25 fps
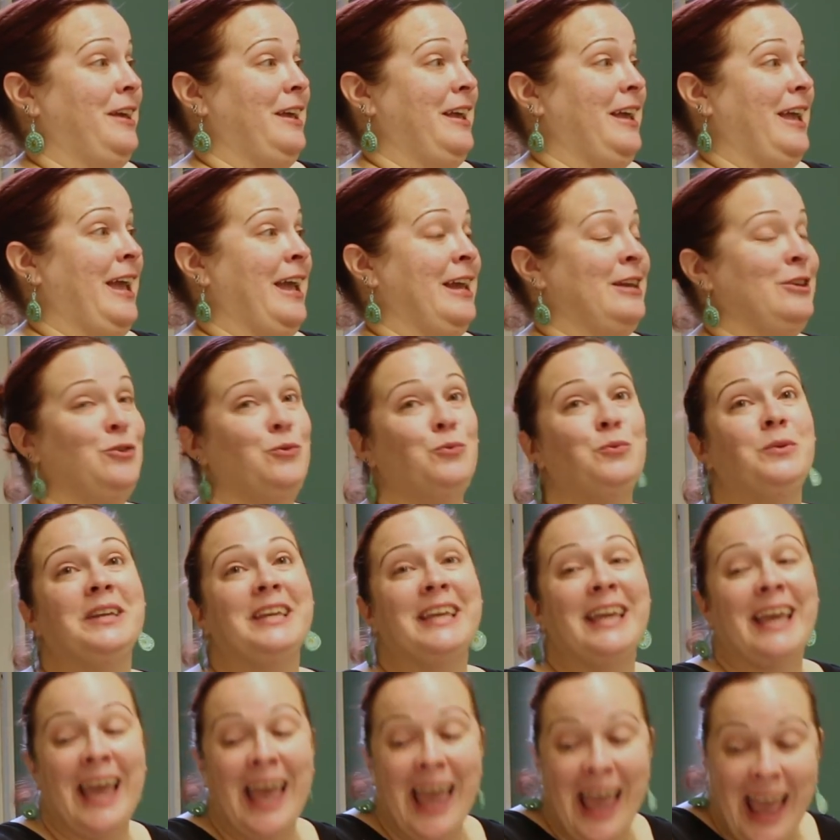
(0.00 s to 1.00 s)
Yeah.
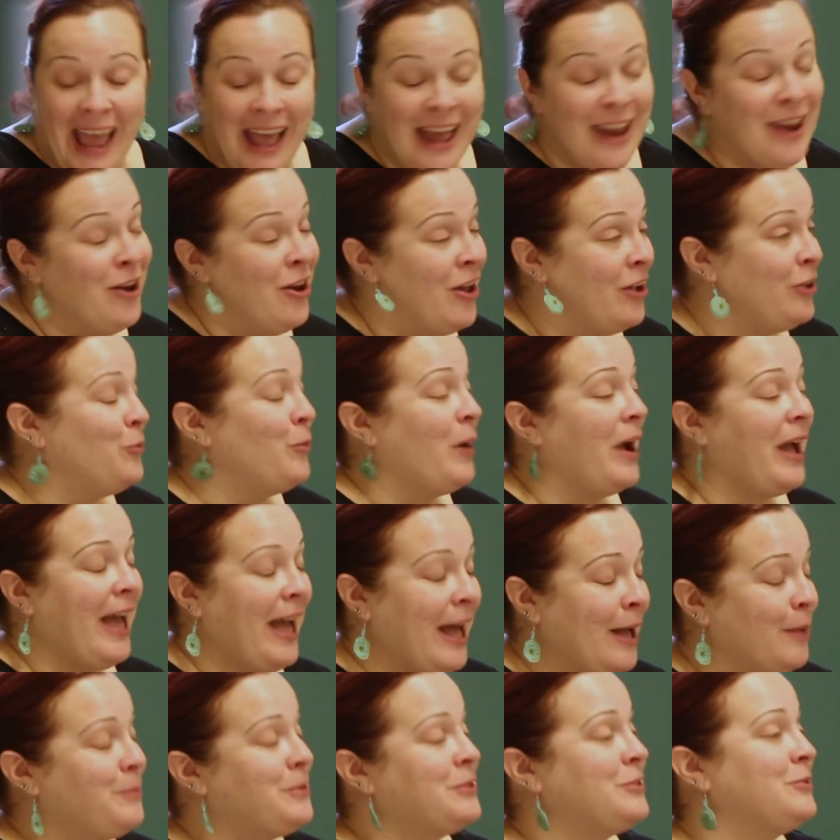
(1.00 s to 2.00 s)
And you
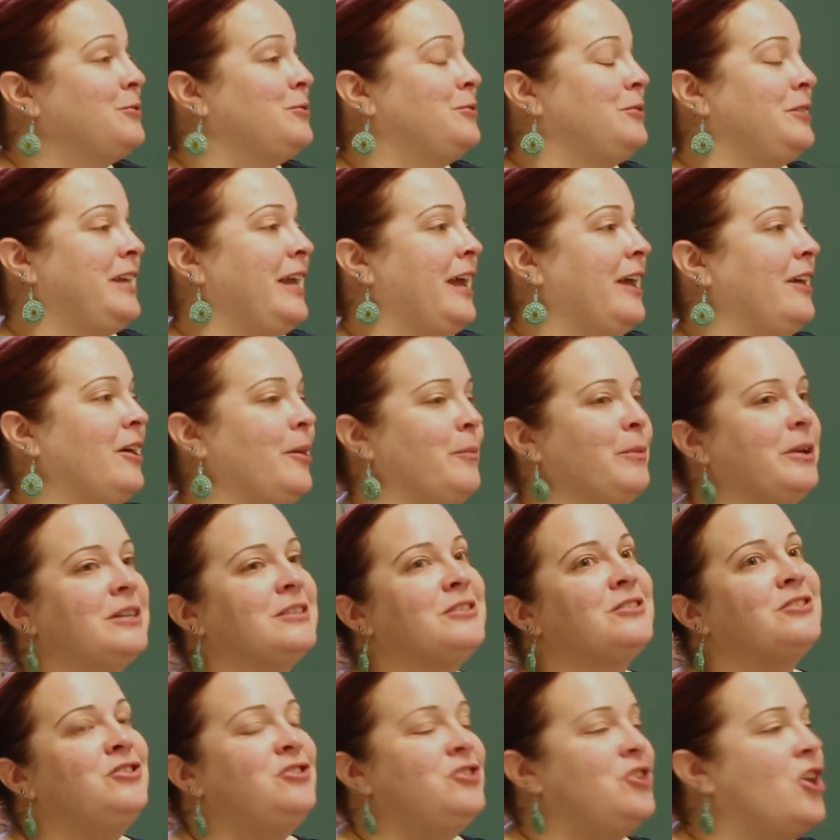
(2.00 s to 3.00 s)
absolutely cannot,
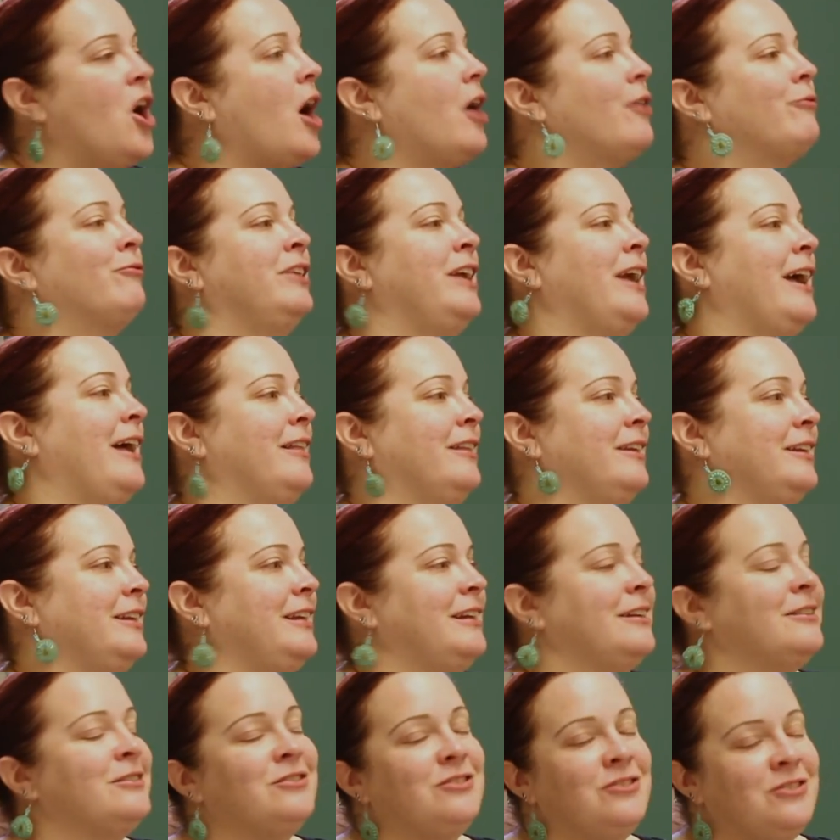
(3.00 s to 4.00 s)
because it's not reality.
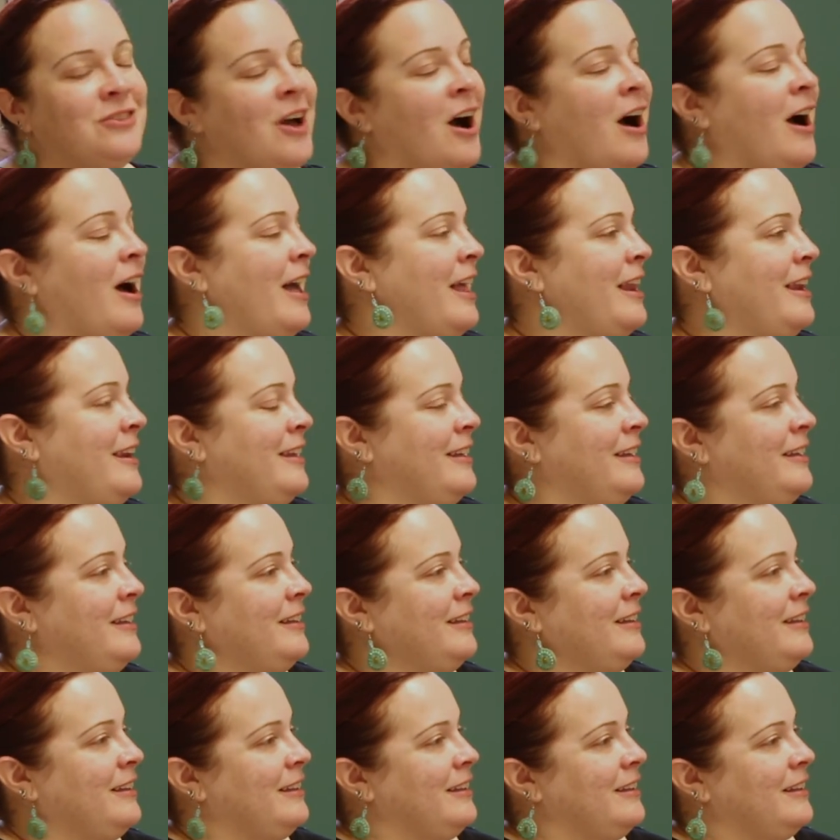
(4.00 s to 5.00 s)
It is not. No,
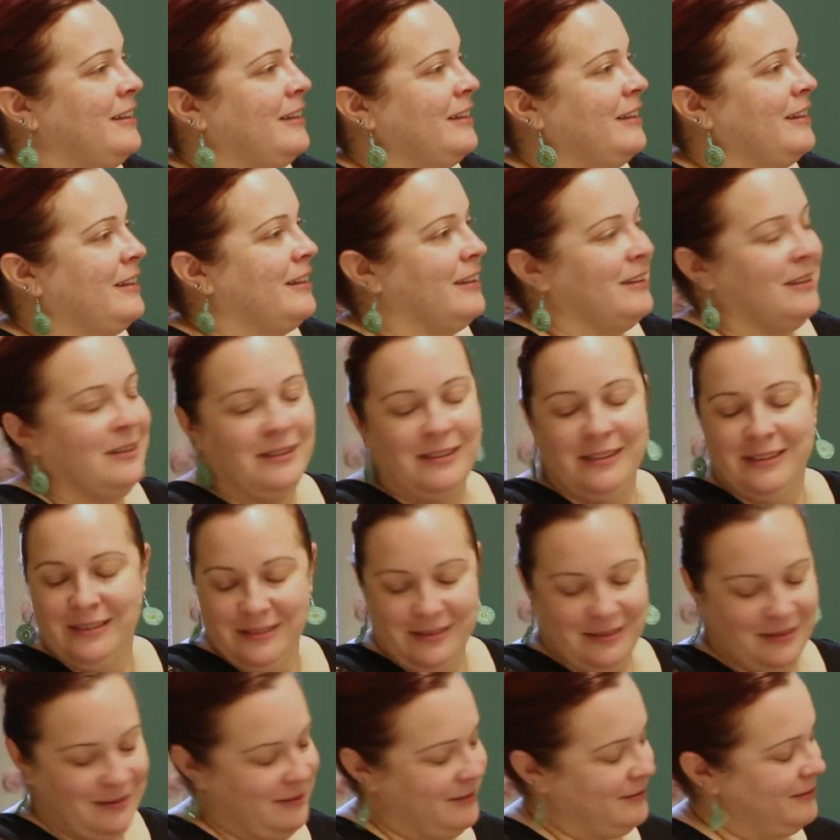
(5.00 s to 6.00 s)
Facebook's not real. Facebook's not
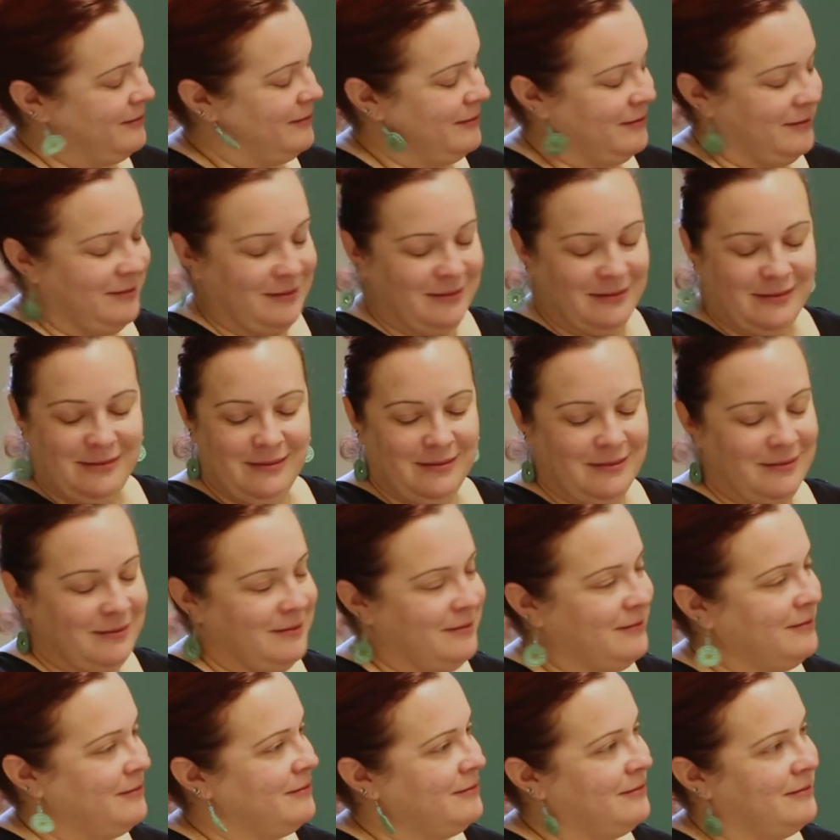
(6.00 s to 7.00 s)
a real place. You know what's a
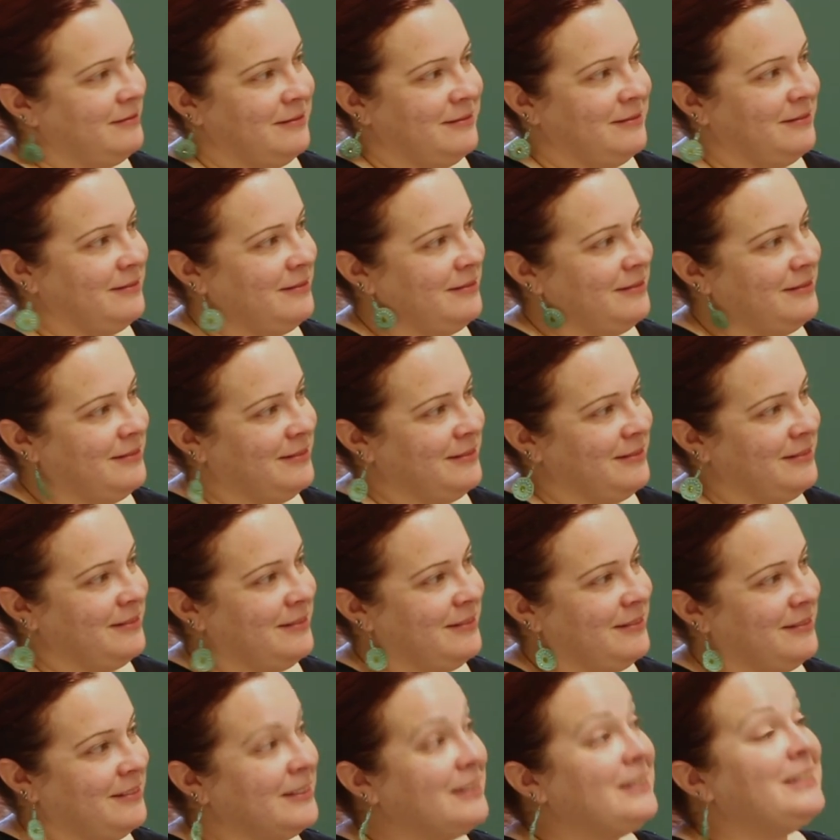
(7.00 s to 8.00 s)
real place? The
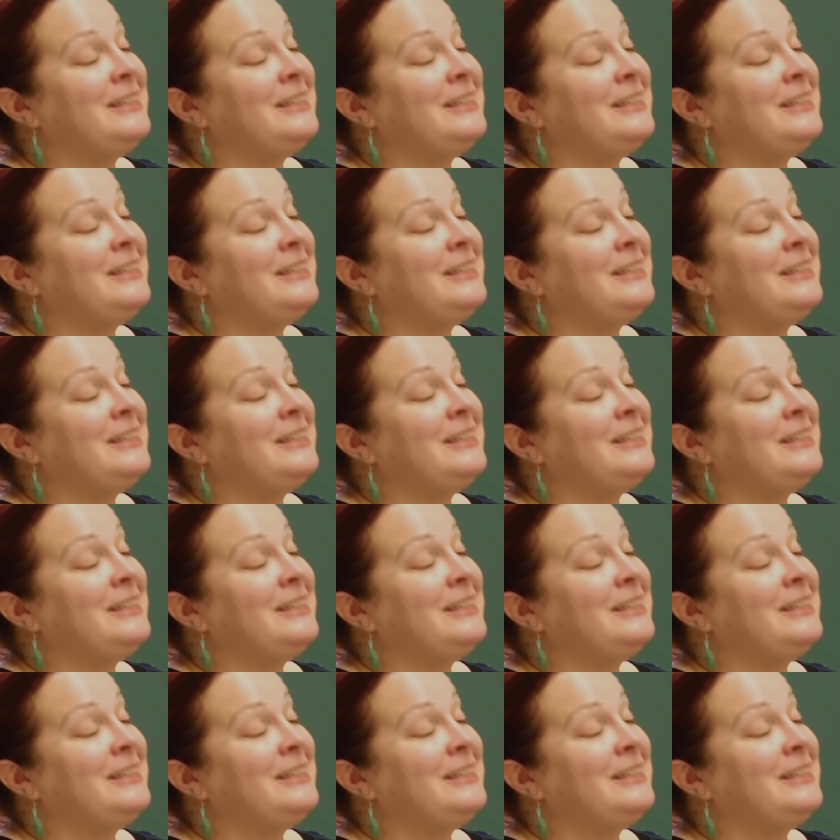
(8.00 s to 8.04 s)
doors.